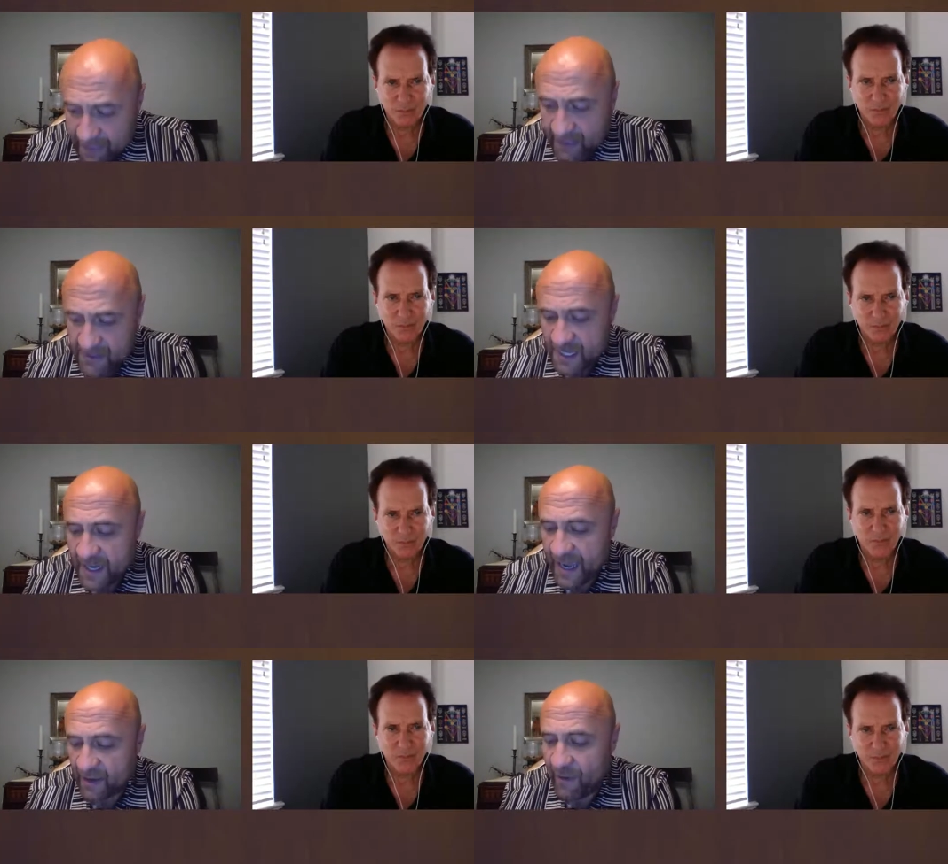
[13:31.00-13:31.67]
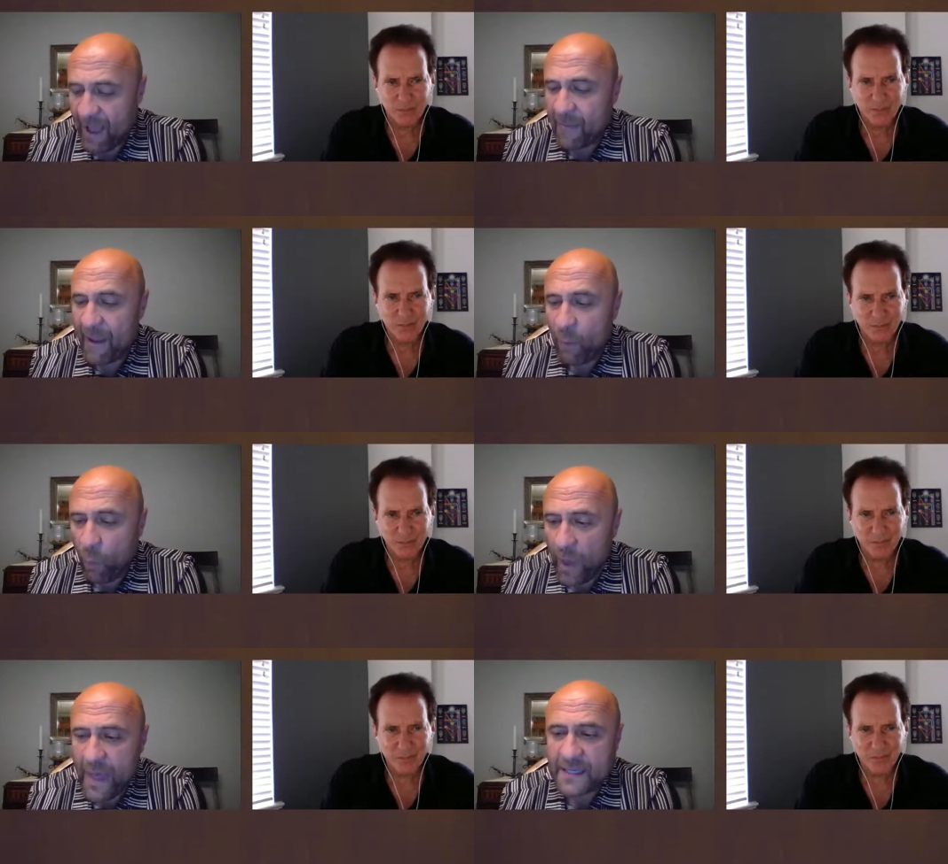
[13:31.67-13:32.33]
Speaker 1: there tonight rabbi
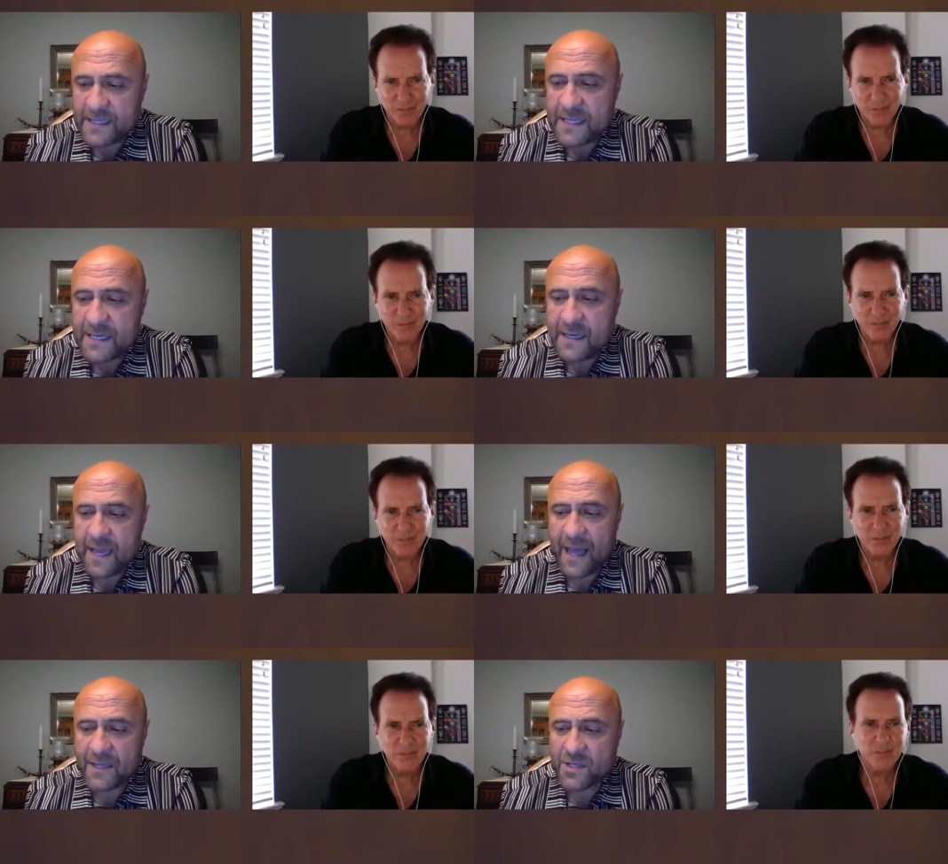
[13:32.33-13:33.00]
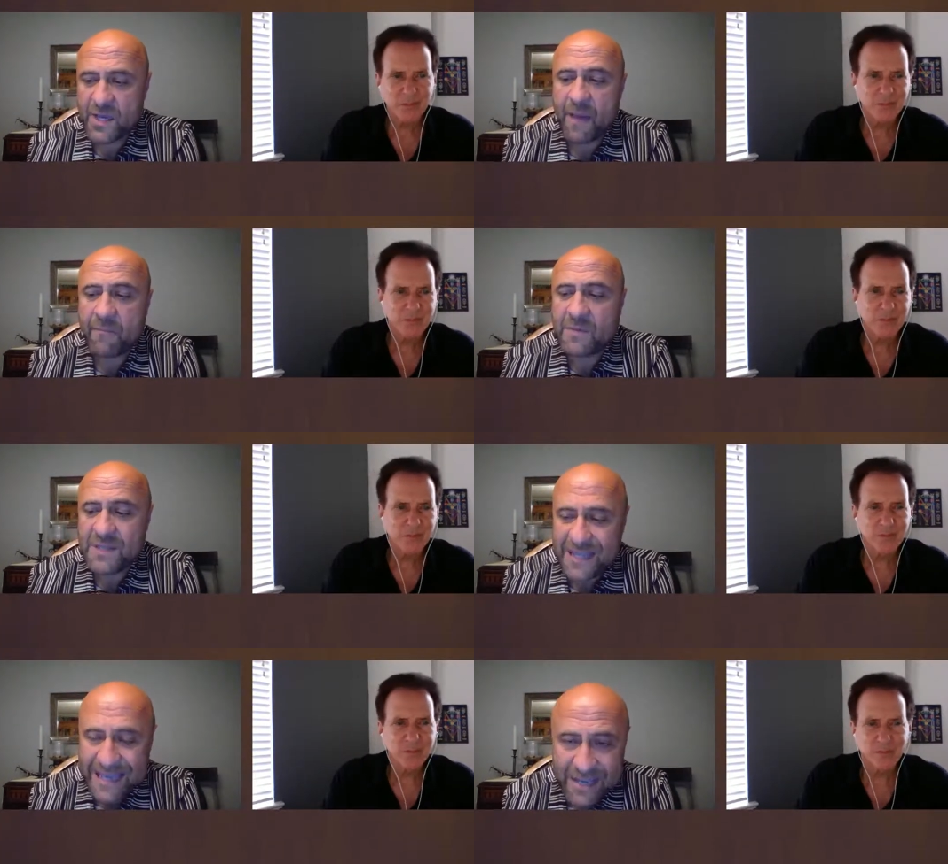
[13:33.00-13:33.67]
what did hashem
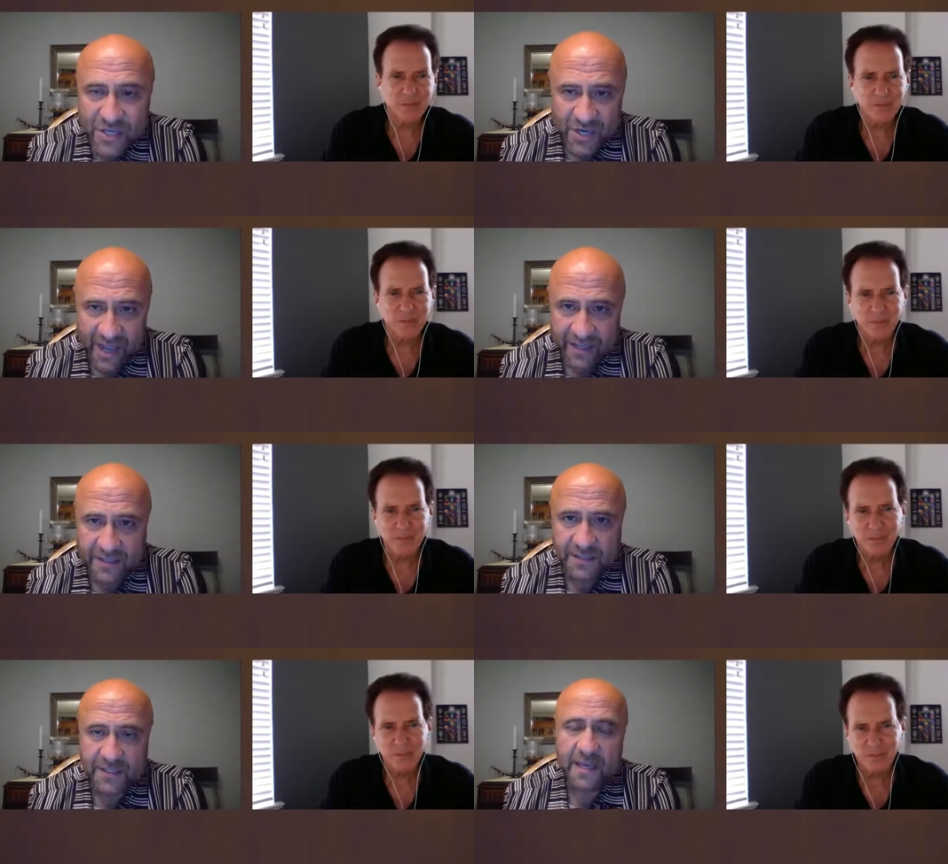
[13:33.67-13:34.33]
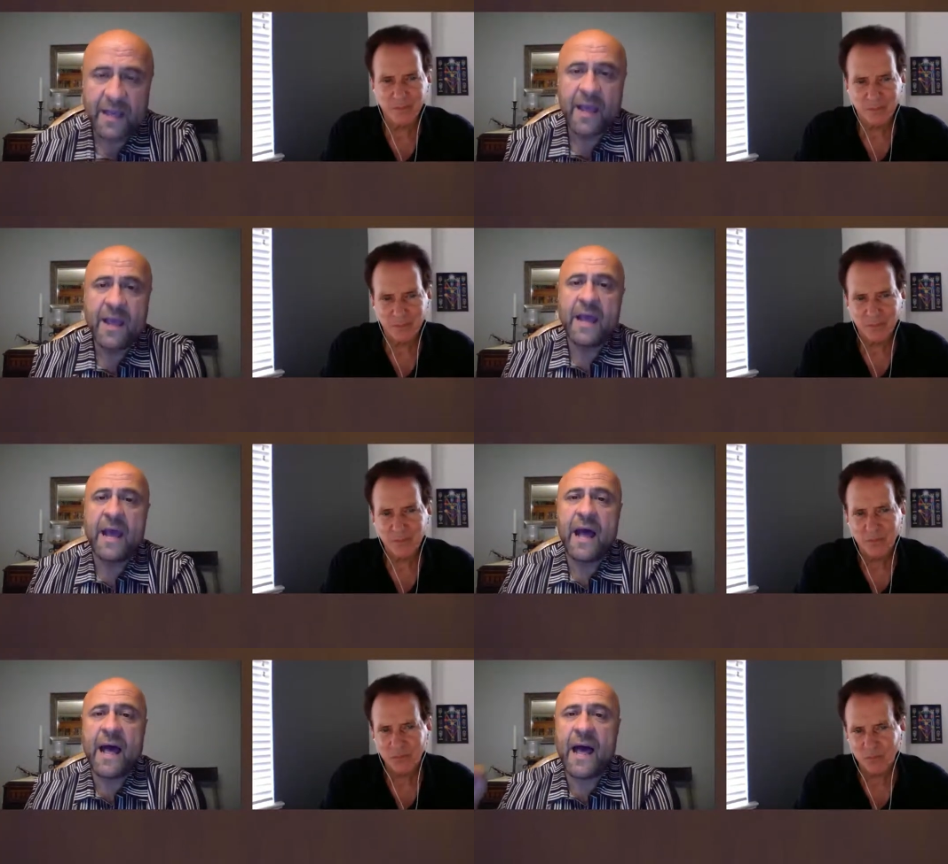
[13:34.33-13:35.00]
teach us
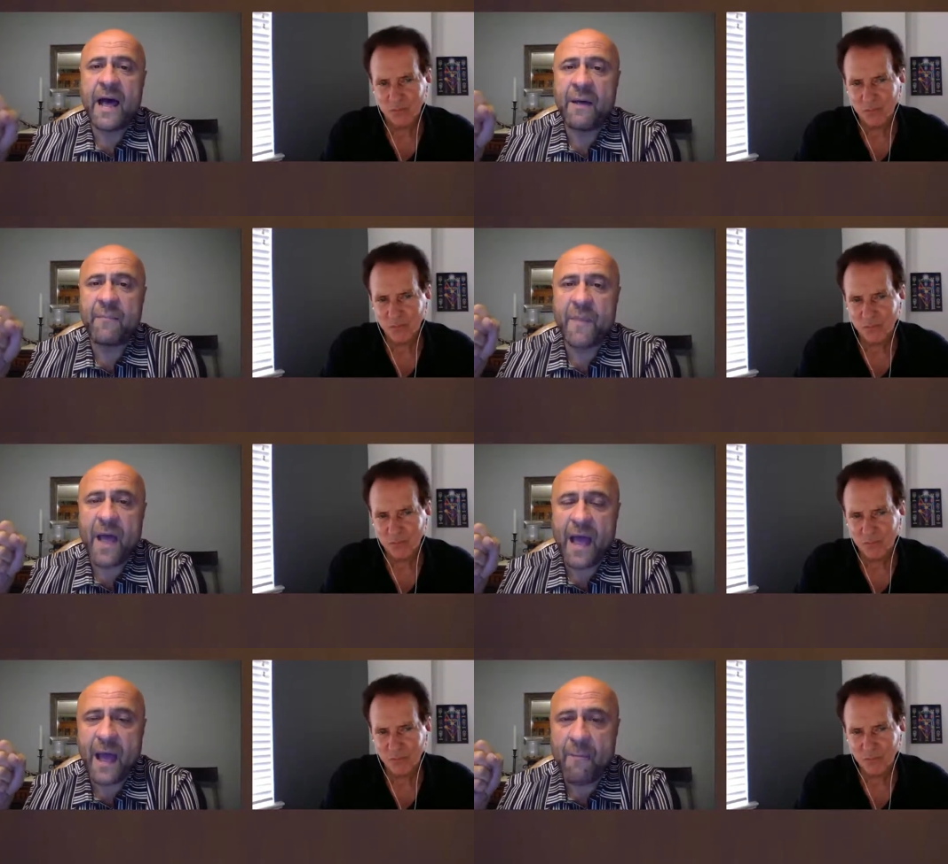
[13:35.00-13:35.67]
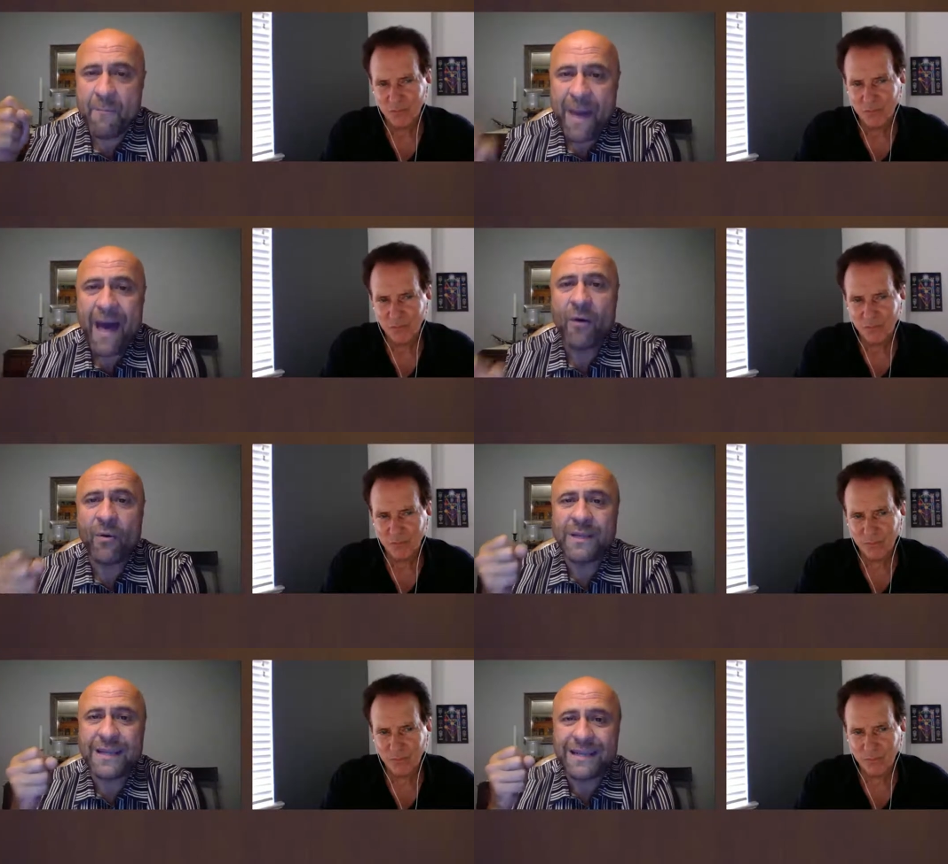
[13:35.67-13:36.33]
um,
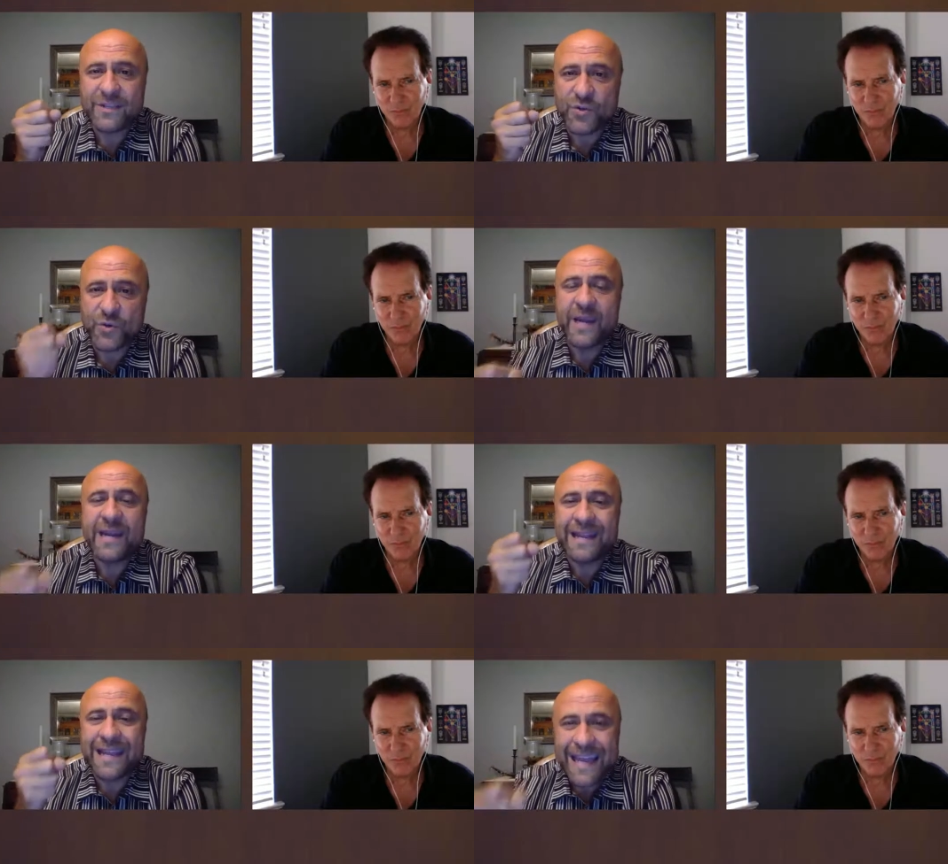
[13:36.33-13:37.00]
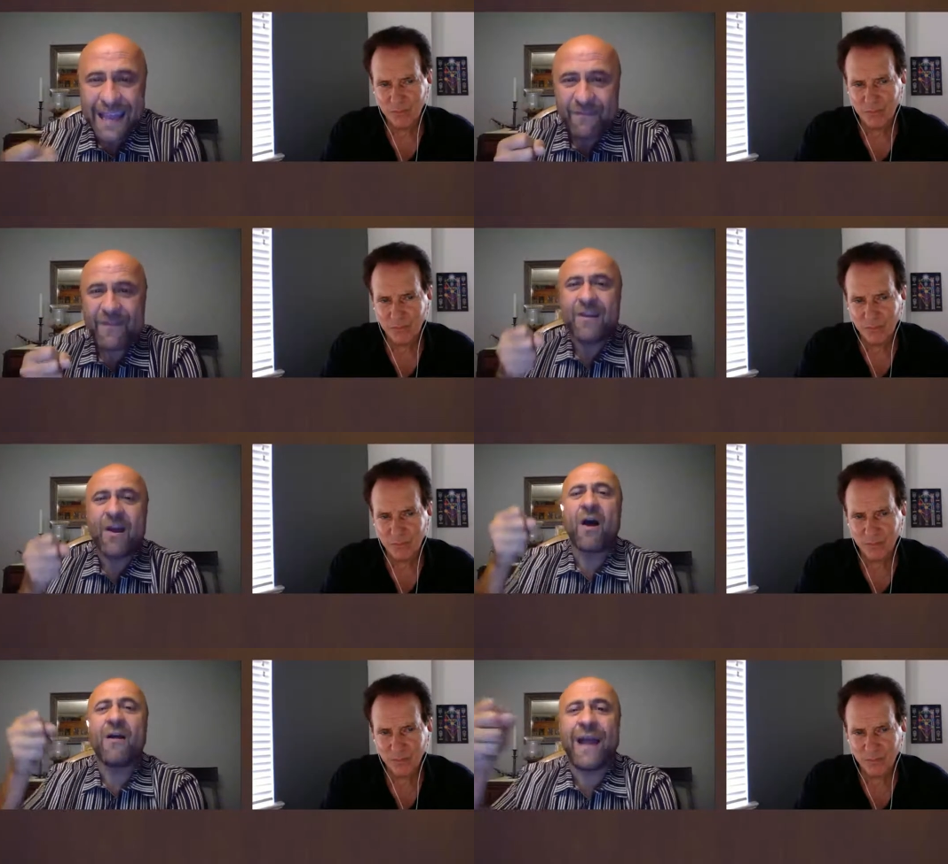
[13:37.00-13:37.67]
about treating even
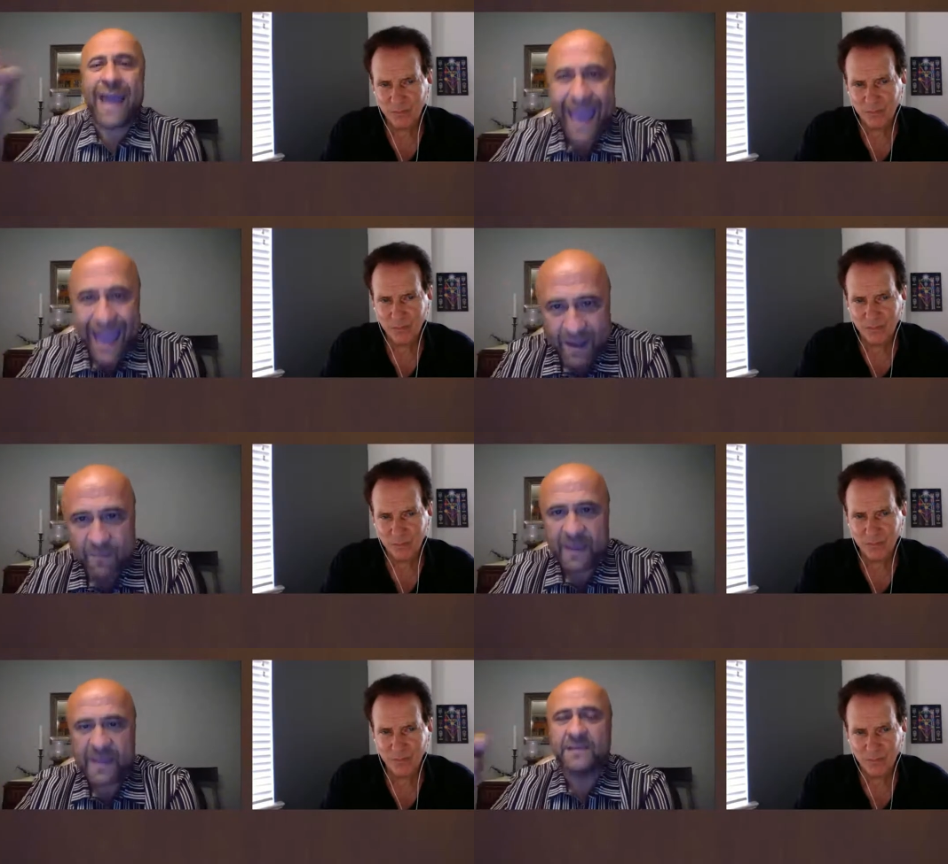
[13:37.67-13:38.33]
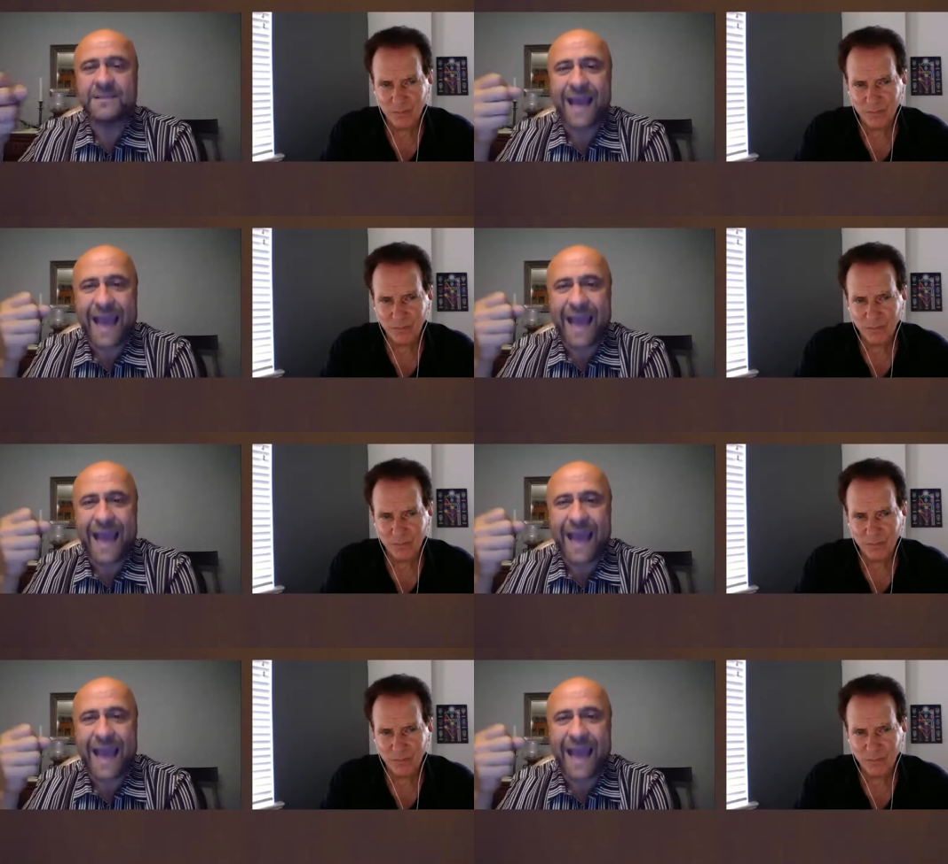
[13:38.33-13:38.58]
our enemies